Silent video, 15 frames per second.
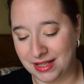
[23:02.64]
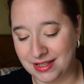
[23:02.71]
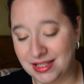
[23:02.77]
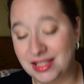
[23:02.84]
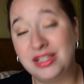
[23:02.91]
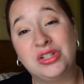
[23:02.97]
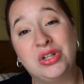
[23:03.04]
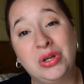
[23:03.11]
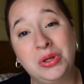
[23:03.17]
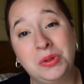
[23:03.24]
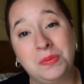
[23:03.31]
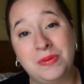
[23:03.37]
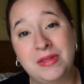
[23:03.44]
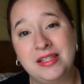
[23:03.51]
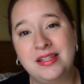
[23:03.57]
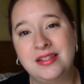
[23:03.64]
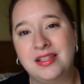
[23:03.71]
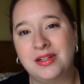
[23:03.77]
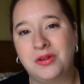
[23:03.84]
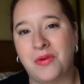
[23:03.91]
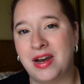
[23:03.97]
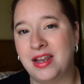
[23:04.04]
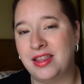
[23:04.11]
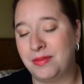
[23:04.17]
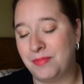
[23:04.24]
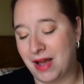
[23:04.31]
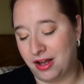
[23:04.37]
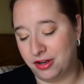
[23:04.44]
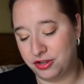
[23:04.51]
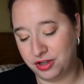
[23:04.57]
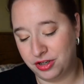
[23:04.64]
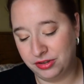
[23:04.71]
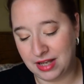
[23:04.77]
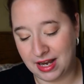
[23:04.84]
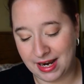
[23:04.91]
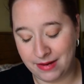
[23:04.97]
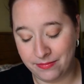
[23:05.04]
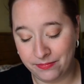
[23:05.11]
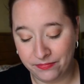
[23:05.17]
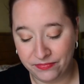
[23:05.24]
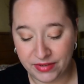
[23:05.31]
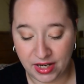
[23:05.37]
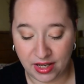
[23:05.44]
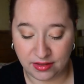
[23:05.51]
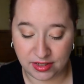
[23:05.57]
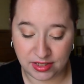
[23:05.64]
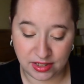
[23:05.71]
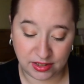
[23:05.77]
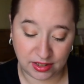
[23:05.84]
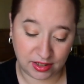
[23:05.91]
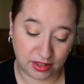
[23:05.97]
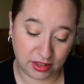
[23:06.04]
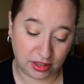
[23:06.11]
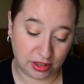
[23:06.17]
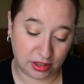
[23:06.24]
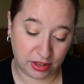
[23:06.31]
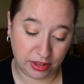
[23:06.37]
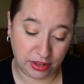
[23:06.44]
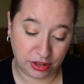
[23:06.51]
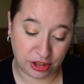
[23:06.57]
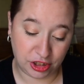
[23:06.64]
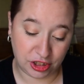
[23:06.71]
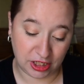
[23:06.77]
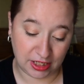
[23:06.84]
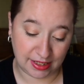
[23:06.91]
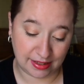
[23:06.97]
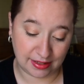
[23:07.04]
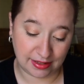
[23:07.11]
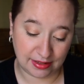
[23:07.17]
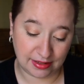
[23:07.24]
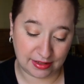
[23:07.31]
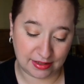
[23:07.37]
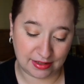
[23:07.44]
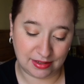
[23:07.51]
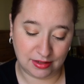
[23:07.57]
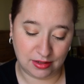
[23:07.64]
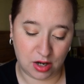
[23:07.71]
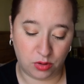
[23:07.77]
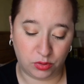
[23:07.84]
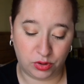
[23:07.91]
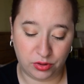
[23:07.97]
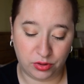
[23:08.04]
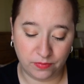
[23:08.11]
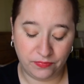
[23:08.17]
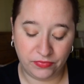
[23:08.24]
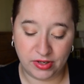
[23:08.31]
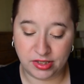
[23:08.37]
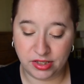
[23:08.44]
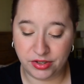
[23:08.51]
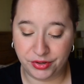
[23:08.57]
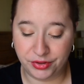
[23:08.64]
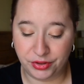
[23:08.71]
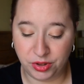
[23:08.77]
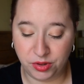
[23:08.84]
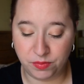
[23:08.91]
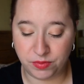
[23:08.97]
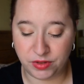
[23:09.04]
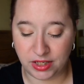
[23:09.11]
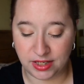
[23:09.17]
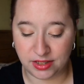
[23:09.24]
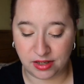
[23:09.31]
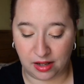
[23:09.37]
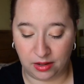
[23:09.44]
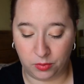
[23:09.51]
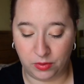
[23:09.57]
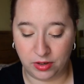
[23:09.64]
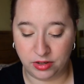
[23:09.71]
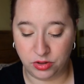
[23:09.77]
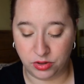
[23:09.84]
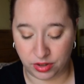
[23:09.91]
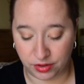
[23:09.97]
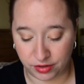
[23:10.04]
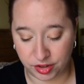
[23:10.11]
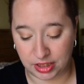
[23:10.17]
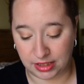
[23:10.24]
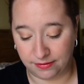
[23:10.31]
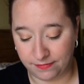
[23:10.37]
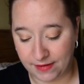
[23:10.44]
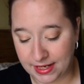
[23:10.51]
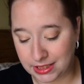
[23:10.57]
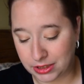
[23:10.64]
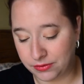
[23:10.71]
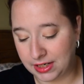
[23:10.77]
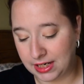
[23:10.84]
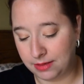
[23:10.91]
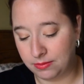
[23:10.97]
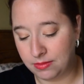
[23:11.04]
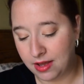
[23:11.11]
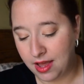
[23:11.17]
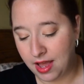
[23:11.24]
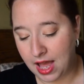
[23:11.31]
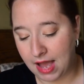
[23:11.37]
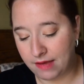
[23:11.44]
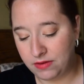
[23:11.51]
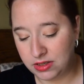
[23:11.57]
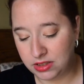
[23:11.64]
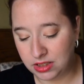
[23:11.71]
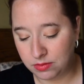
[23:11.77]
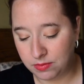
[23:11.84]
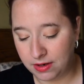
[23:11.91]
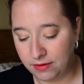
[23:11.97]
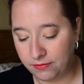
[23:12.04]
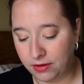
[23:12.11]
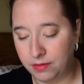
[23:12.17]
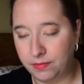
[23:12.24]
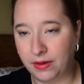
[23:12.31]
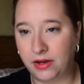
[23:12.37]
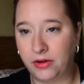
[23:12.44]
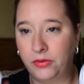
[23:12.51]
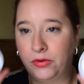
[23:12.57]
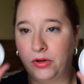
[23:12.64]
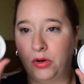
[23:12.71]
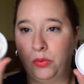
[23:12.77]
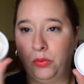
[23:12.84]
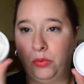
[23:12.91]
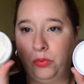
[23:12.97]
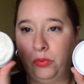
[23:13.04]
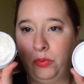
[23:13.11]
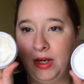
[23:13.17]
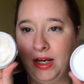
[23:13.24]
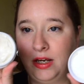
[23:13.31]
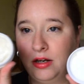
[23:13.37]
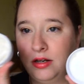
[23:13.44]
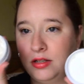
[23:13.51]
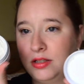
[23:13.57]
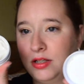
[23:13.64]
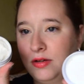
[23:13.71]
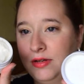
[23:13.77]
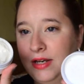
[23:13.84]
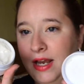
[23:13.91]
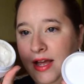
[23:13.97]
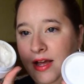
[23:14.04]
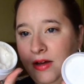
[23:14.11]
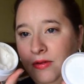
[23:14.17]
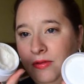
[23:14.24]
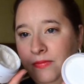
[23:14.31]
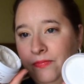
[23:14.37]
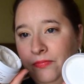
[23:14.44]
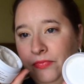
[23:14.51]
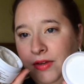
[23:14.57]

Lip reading: and this is Goop. This is the Gwyneth Paltrow line, and this is her Good Jeans. This is her Goop Jeans All-in-One Nourishing Face Cream. I've used this one for about a week or so now,